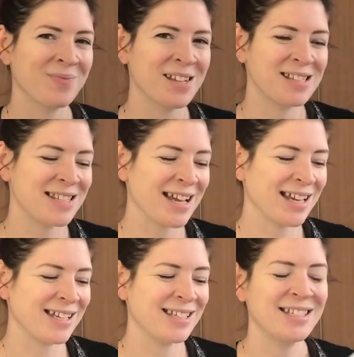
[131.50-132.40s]

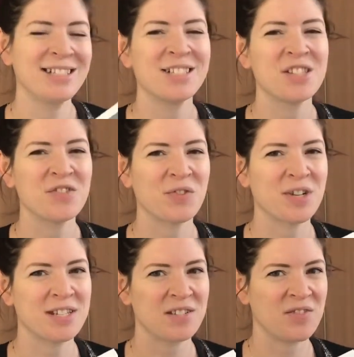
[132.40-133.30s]
Second, the
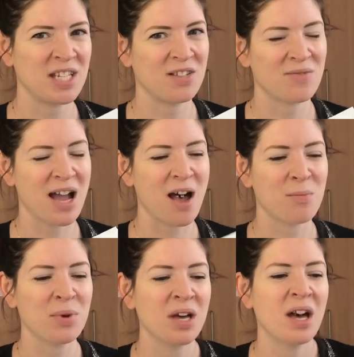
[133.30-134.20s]
Forest of Dean wrap.
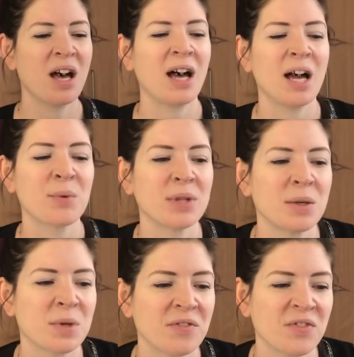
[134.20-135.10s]
I really
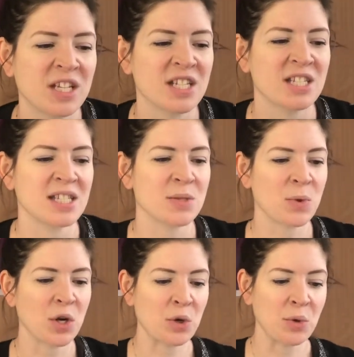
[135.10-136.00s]
want to finish this
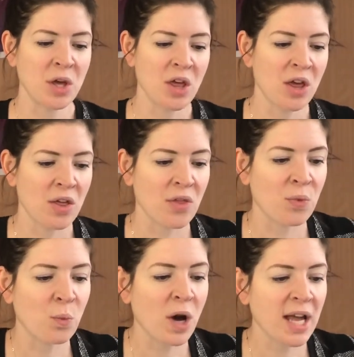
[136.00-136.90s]
one.
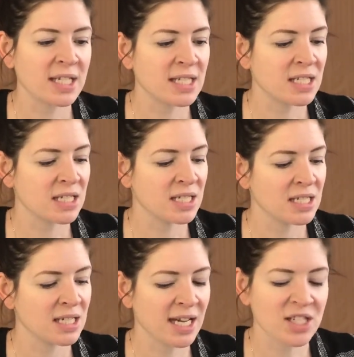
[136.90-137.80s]
What
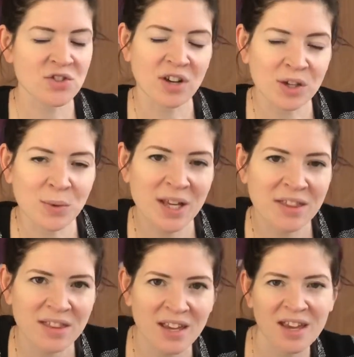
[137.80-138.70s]
I struggle with
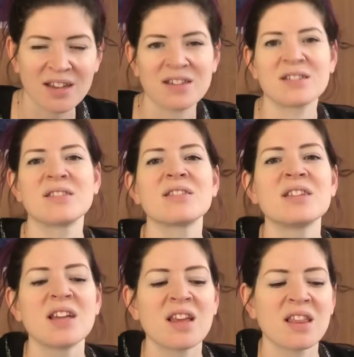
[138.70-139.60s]
is
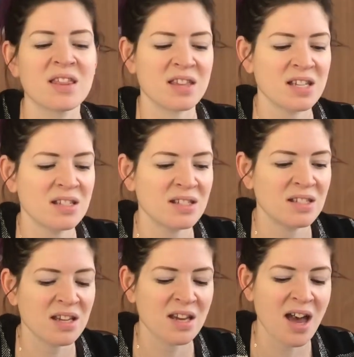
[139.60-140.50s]
this
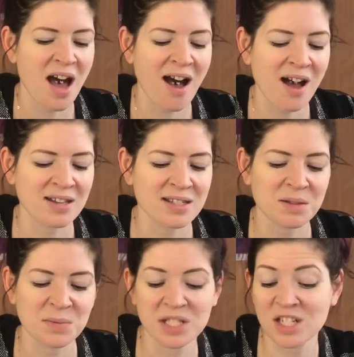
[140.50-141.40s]
has some
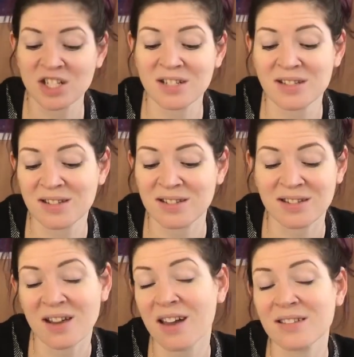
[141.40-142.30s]
stitches and
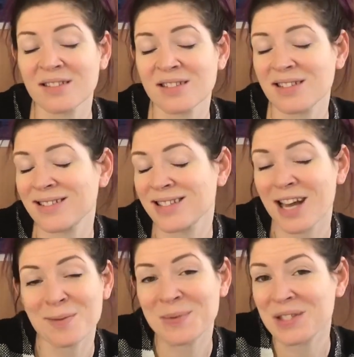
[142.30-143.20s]
styles and
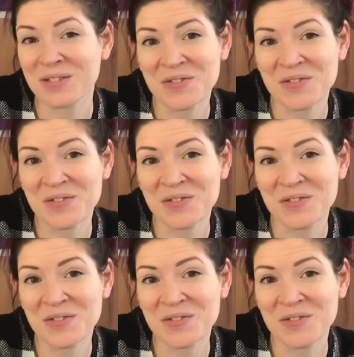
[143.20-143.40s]
types of